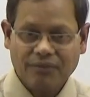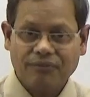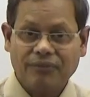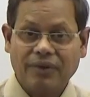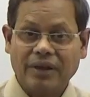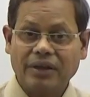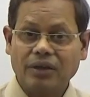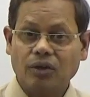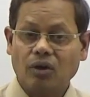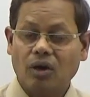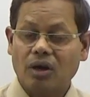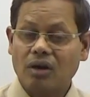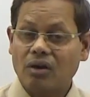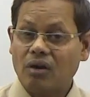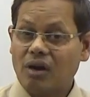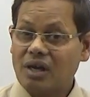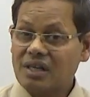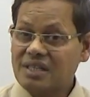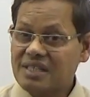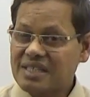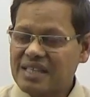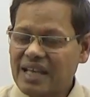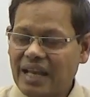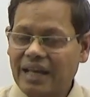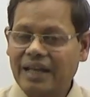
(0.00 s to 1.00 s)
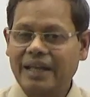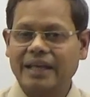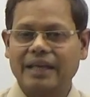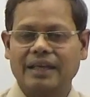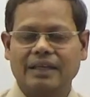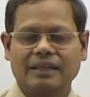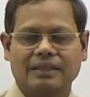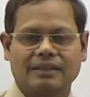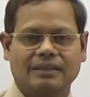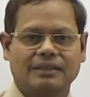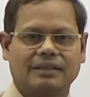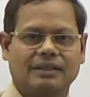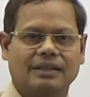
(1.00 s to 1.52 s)
when you are not
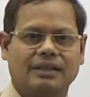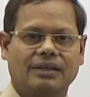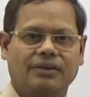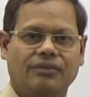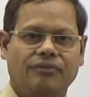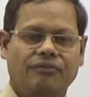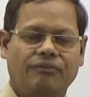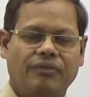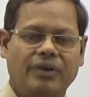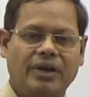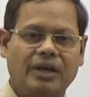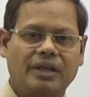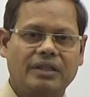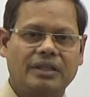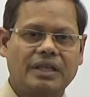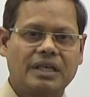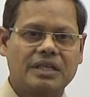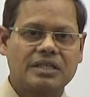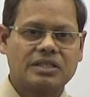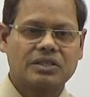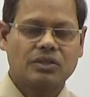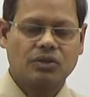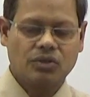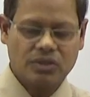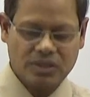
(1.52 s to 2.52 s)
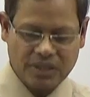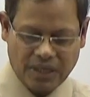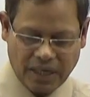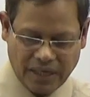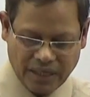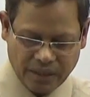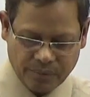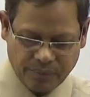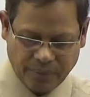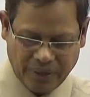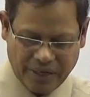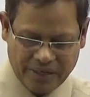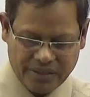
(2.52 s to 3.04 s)
selling, where there is no
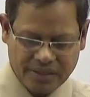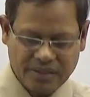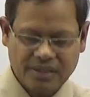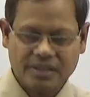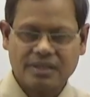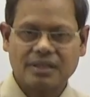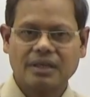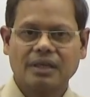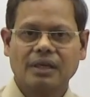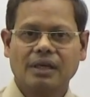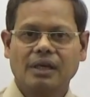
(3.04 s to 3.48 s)
selling price,